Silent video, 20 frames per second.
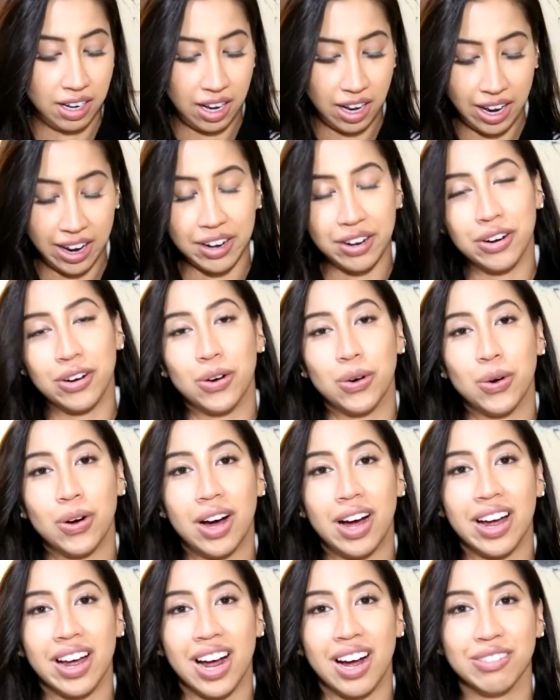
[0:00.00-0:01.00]
I know
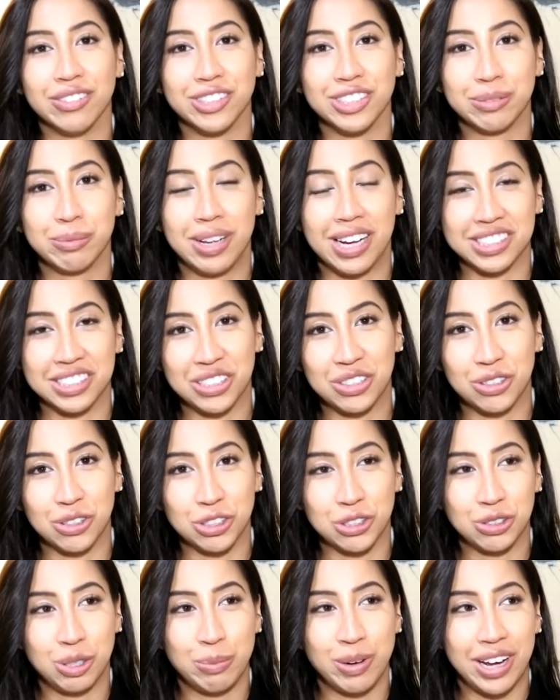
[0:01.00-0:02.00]
I have those plastic
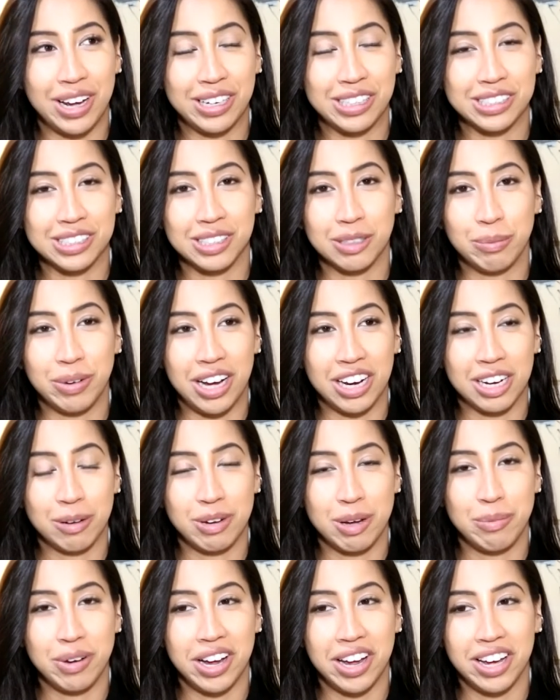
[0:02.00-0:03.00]
grocery bags in the back of
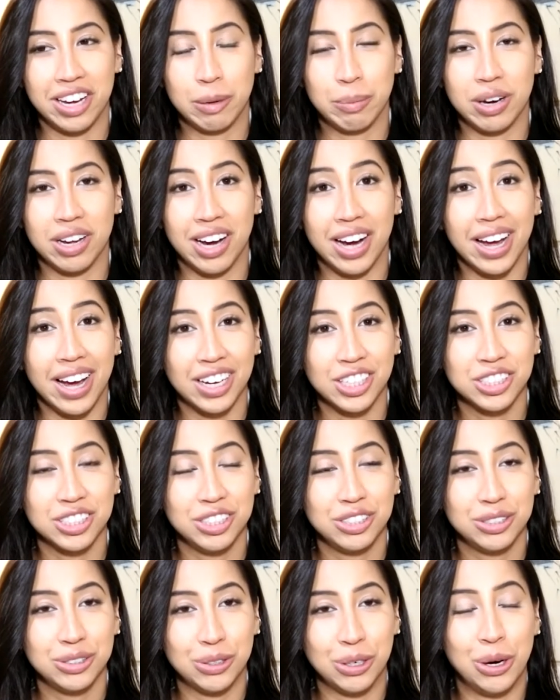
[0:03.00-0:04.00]
my bag, but I
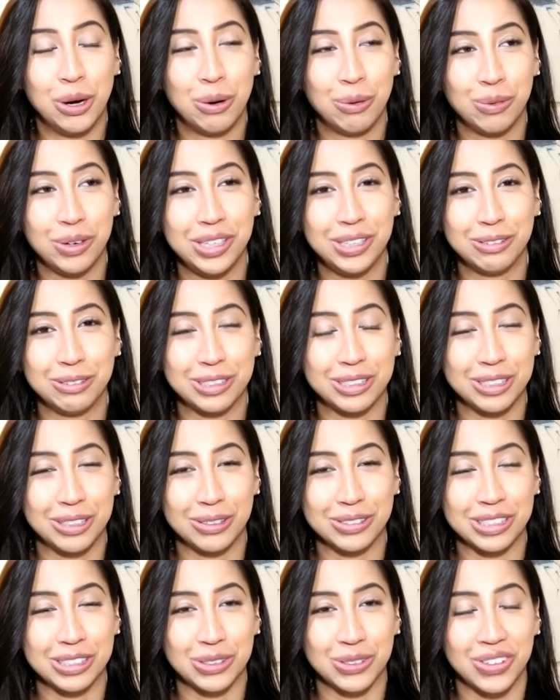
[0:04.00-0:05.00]
actually do reuse
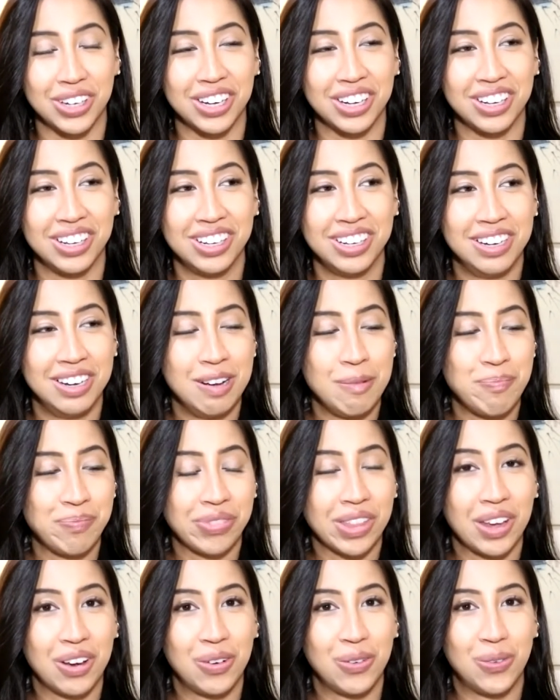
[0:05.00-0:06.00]
those as well
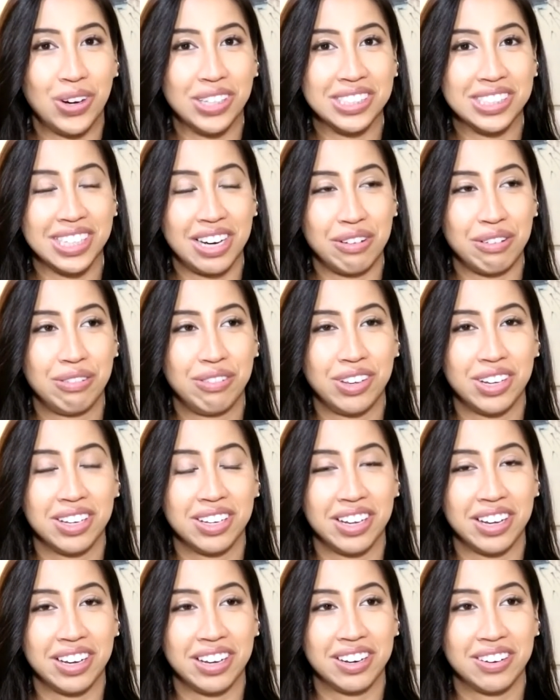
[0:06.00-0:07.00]
once I feel
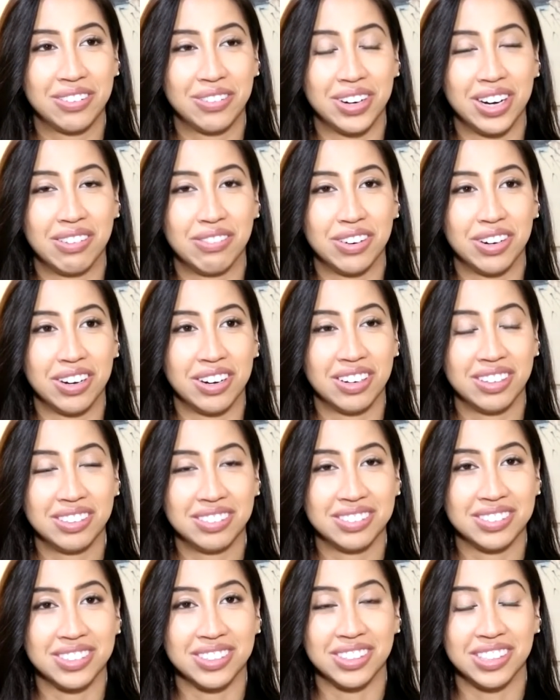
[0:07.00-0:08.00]
like whatever
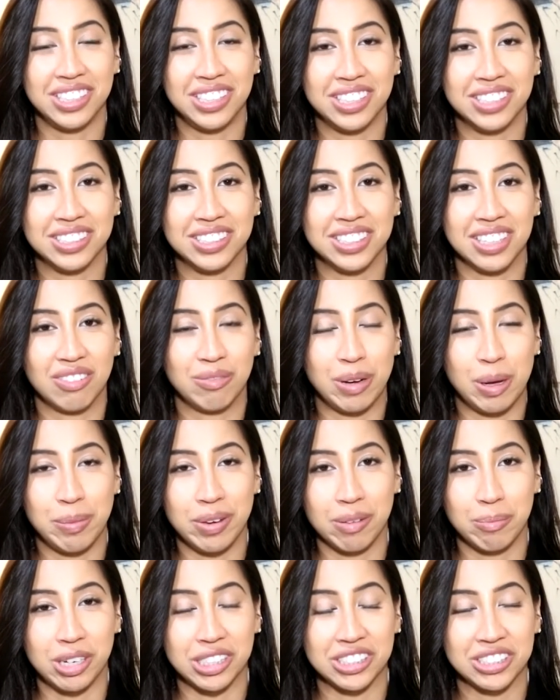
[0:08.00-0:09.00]
dirty stuff might be
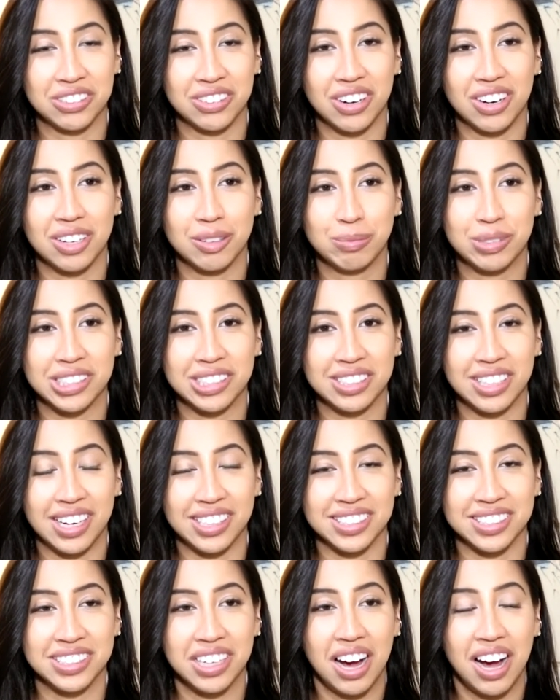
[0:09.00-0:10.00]
on my scrubs
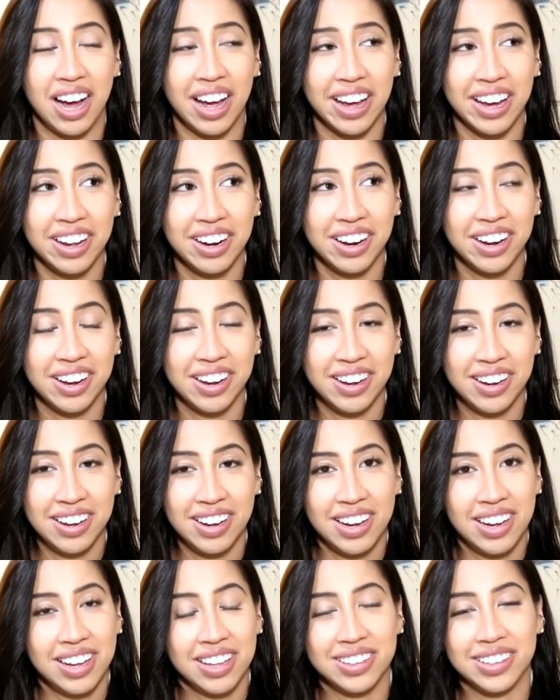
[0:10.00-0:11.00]
has died.
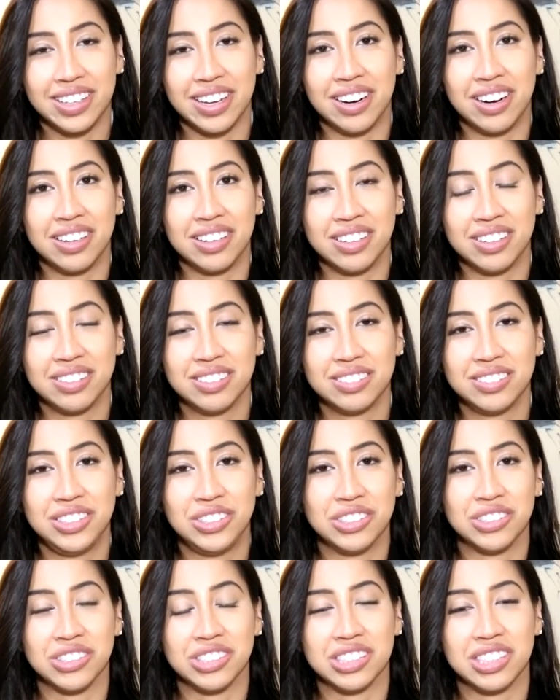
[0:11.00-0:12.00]
Then I'll
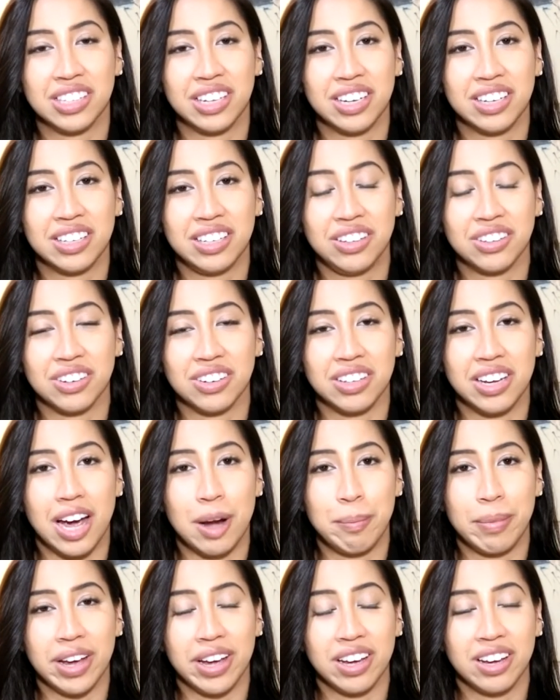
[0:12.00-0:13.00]
use those to like either
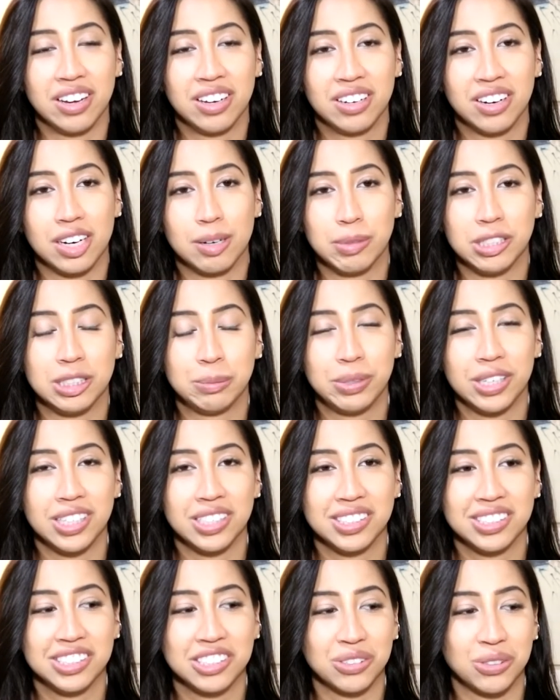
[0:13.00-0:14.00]
line my garbage
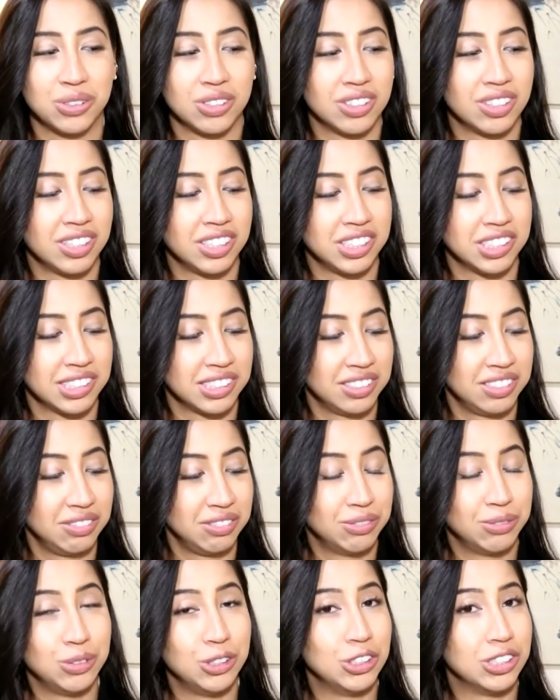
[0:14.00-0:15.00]
bins or just
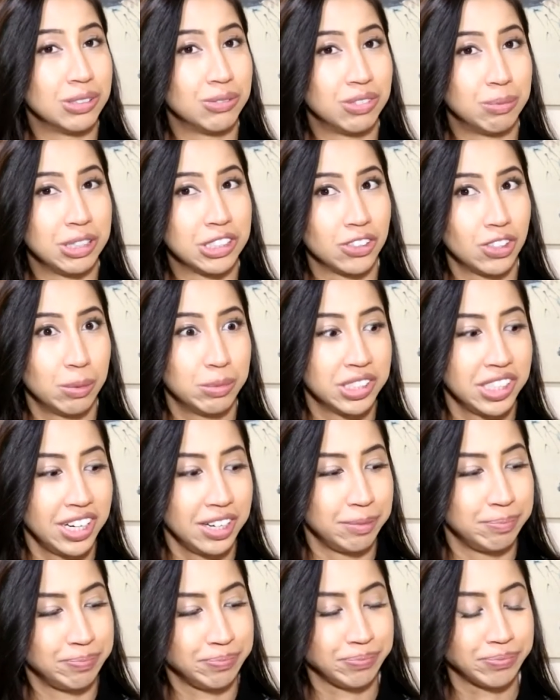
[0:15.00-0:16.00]
reuse them for my scrubs again.